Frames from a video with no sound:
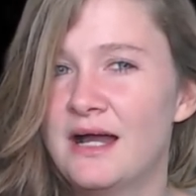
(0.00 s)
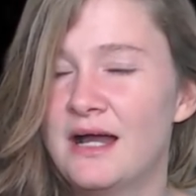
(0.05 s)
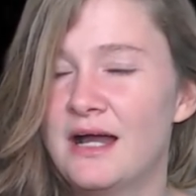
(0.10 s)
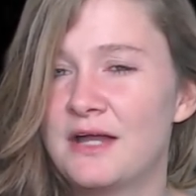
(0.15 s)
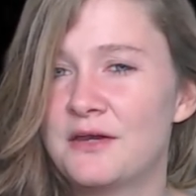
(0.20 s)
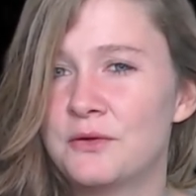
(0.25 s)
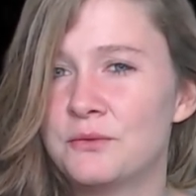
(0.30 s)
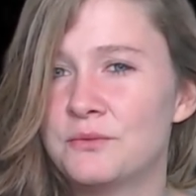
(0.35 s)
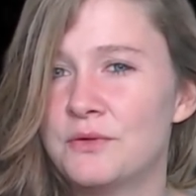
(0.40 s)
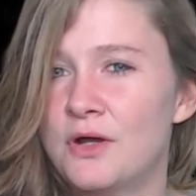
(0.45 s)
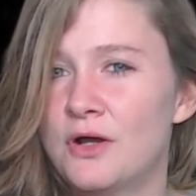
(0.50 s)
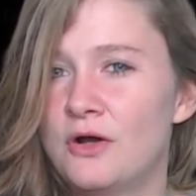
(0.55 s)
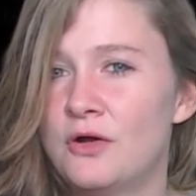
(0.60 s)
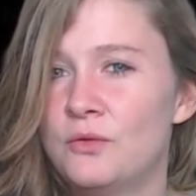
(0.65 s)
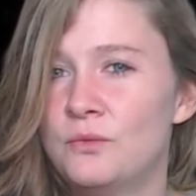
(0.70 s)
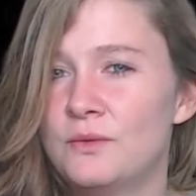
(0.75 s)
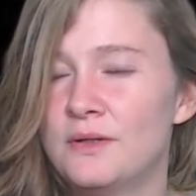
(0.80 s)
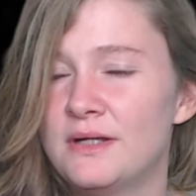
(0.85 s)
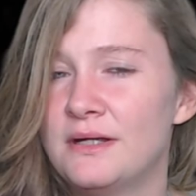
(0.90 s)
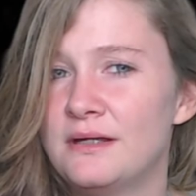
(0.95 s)
I don't
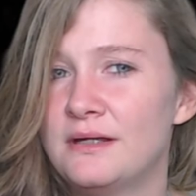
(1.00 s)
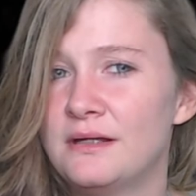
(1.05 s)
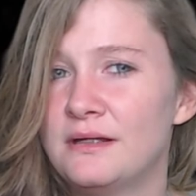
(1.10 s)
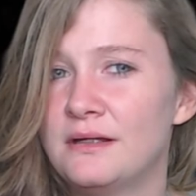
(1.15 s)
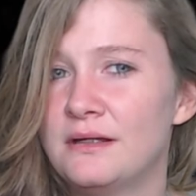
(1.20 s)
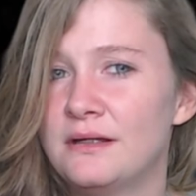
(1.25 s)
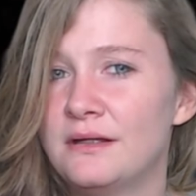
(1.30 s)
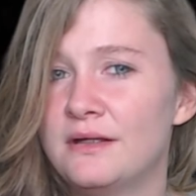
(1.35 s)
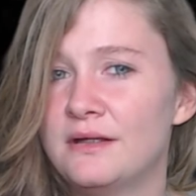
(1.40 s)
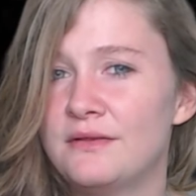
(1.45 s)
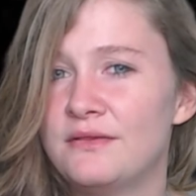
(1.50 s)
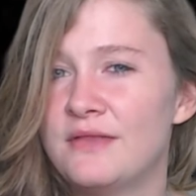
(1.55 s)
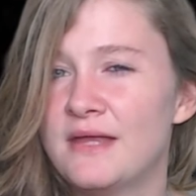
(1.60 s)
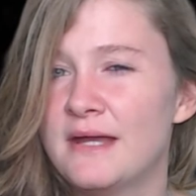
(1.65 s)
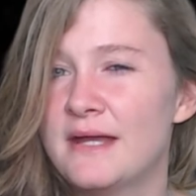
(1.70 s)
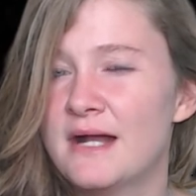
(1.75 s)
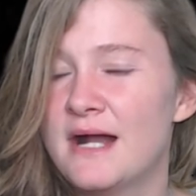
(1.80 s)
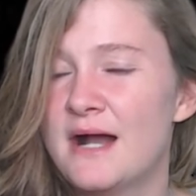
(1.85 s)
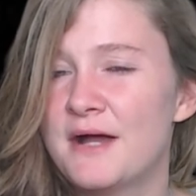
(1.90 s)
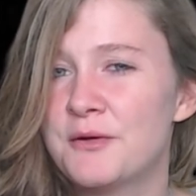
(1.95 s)
know, they
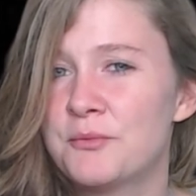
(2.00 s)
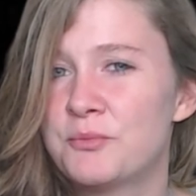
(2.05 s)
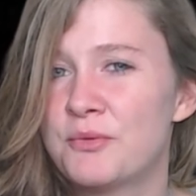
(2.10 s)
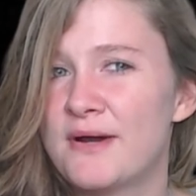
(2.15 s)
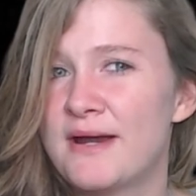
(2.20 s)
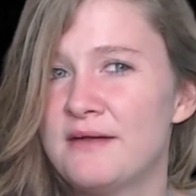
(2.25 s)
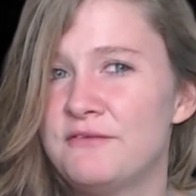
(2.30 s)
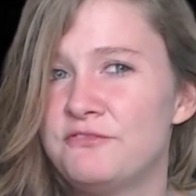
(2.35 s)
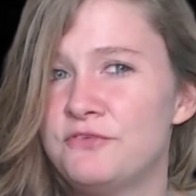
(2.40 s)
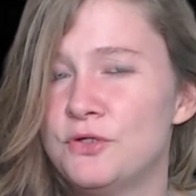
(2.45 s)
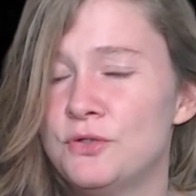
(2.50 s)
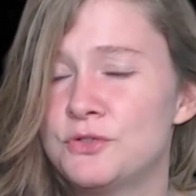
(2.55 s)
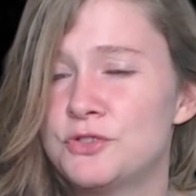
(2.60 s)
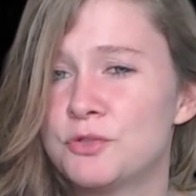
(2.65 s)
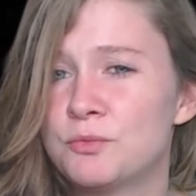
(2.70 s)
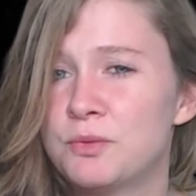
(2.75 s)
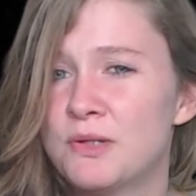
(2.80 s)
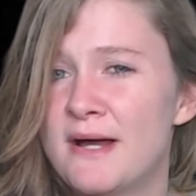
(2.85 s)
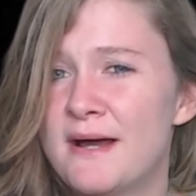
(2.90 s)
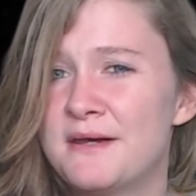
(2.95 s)
had a bright future
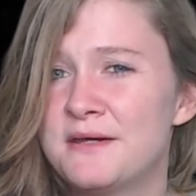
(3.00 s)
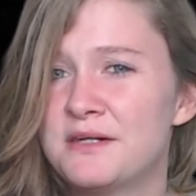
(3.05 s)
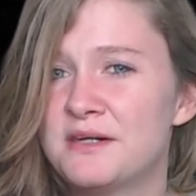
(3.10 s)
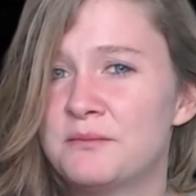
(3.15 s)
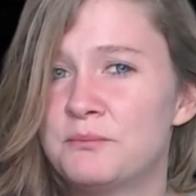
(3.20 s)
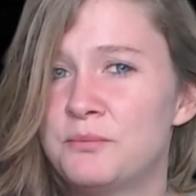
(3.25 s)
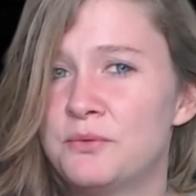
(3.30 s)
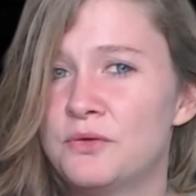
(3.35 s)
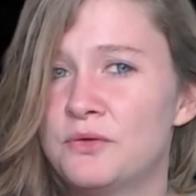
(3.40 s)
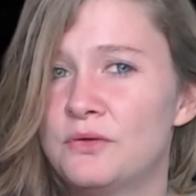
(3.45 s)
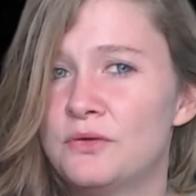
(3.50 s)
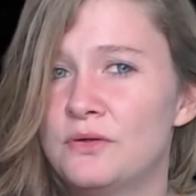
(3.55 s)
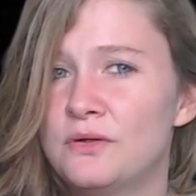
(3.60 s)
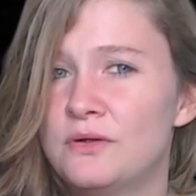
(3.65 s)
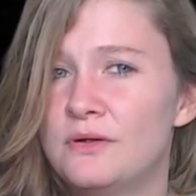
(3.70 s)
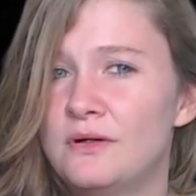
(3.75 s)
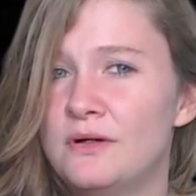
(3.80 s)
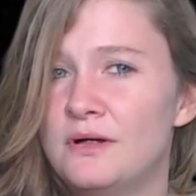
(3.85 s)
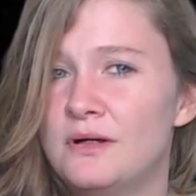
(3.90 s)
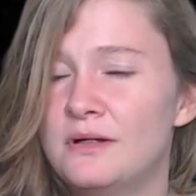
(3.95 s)
planned, but
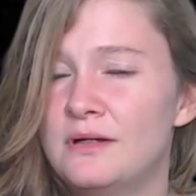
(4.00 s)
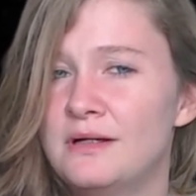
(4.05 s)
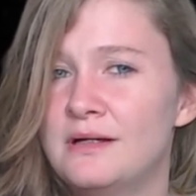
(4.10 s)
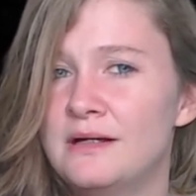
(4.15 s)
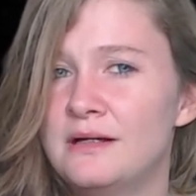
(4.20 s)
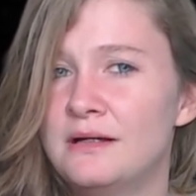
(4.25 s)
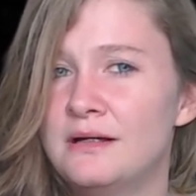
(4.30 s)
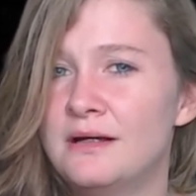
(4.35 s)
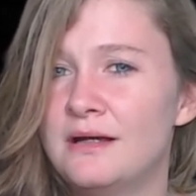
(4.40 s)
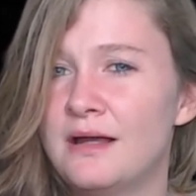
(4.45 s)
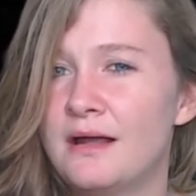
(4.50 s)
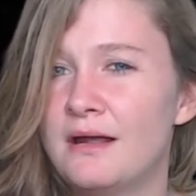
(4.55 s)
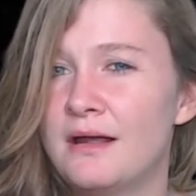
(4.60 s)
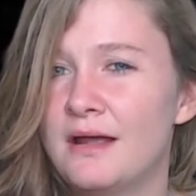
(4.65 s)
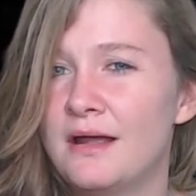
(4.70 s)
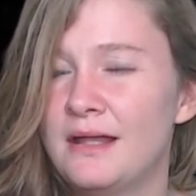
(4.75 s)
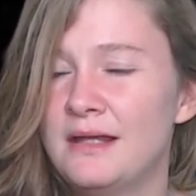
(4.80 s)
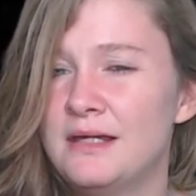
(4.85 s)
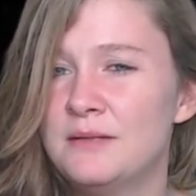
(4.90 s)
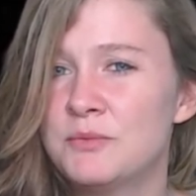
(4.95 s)

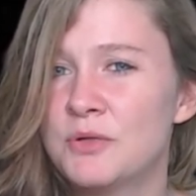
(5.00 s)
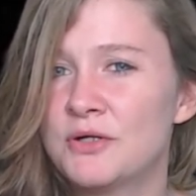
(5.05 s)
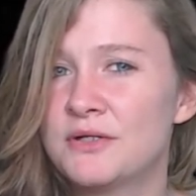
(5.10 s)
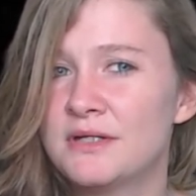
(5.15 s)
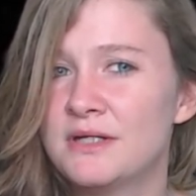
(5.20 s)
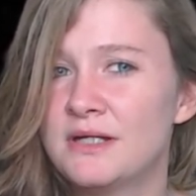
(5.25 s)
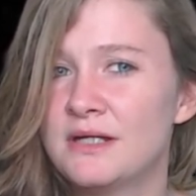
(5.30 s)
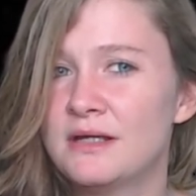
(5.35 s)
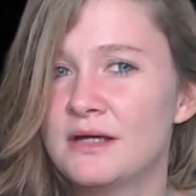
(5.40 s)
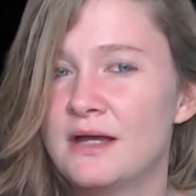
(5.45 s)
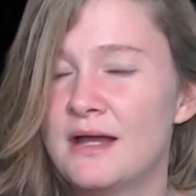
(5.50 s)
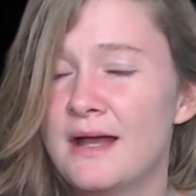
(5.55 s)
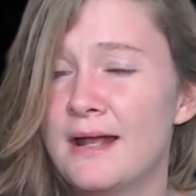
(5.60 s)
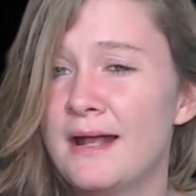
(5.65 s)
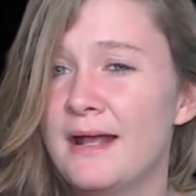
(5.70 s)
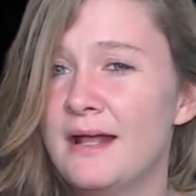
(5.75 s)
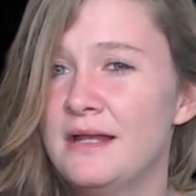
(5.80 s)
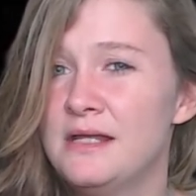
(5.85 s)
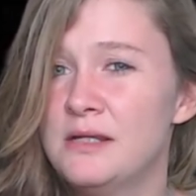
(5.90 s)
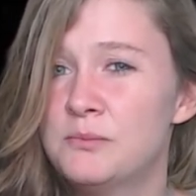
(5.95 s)
anybody at
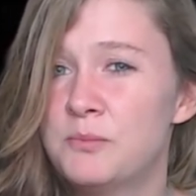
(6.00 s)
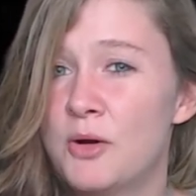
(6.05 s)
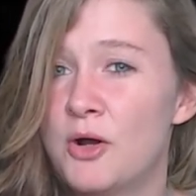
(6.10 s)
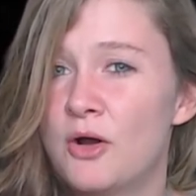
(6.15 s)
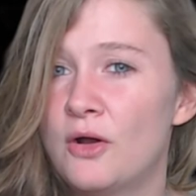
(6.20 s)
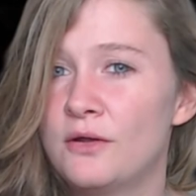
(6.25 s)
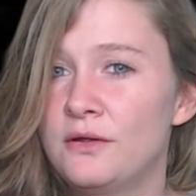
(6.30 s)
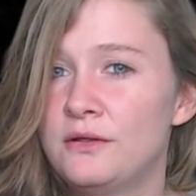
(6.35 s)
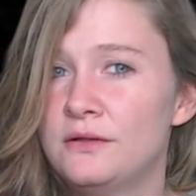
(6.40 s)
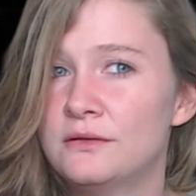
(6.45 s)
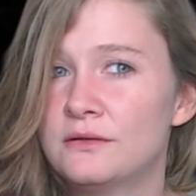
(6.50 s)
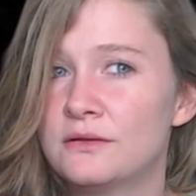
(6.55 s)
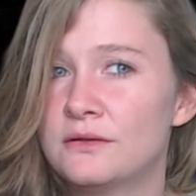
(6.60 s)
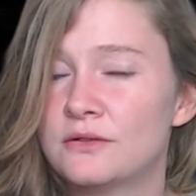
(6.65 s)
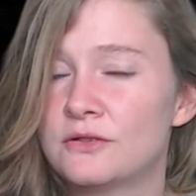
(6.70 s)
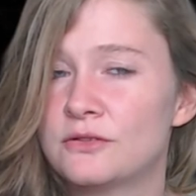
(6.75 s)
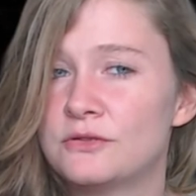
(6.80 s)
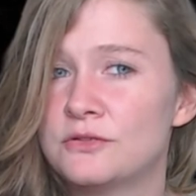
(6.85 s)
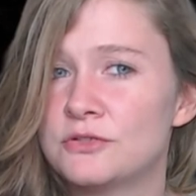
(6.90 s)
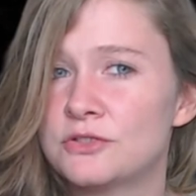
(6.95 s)
any point
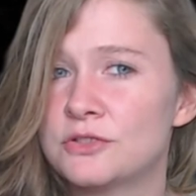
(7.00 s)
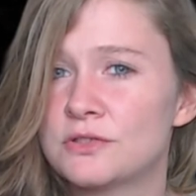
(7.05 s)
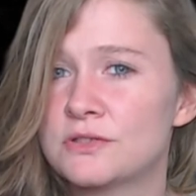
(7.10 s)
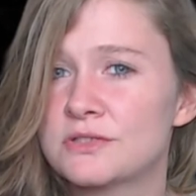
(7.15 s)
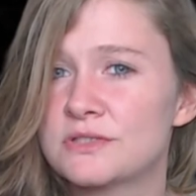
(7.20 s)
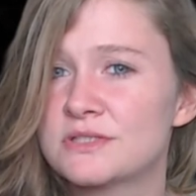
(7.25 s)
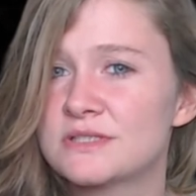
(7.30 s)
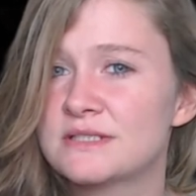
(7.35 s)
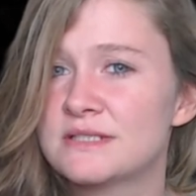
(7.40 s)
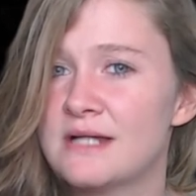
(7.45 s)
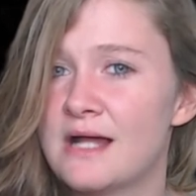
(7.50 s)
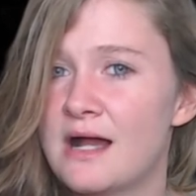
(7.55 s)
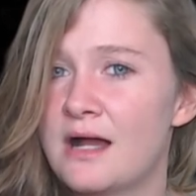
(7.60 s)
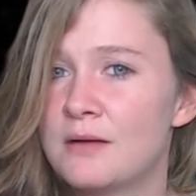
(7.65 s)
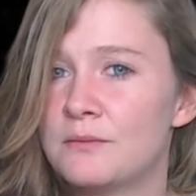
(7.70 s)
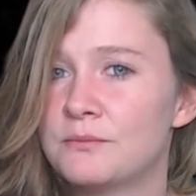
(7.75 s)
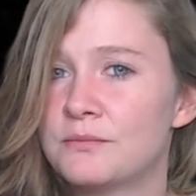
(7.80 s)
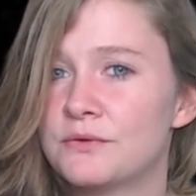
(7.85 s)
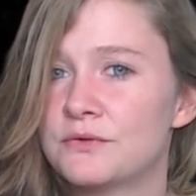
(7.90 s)
can just snap.